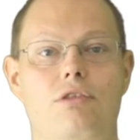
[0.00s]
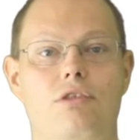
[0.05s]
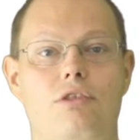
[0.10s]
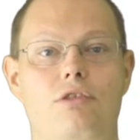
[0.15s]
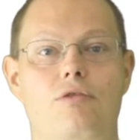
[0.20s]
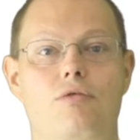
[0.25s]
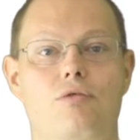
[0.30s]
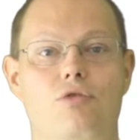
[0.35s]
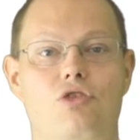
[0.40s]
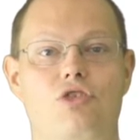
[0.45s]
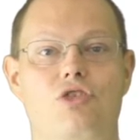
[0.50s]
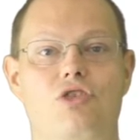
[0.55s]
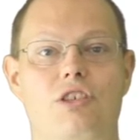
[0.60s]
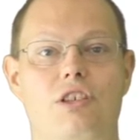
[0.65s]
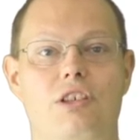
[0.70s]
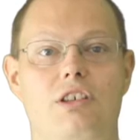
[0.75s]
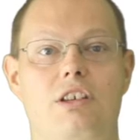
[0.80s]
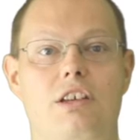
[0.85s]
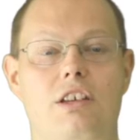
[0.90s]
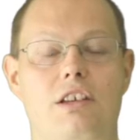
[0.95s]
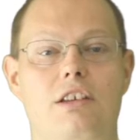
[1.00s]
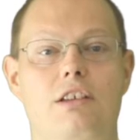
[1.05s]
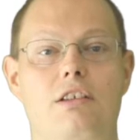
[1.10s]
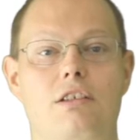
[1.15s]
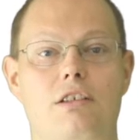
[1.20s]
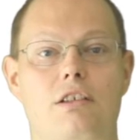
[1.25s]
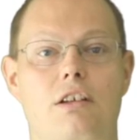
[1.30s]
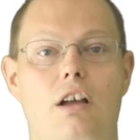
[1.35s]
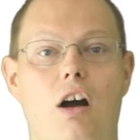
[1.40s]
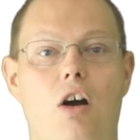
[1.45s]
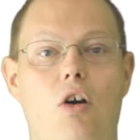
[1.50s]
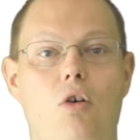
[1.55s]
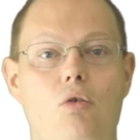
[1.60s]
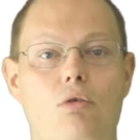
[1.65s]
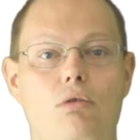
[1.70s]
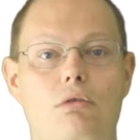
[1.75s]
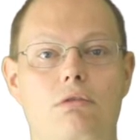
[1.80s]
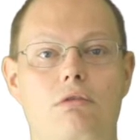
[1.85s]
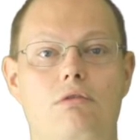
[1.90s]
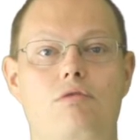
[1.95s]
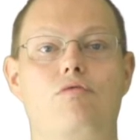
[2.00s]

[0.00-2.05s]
you see here the old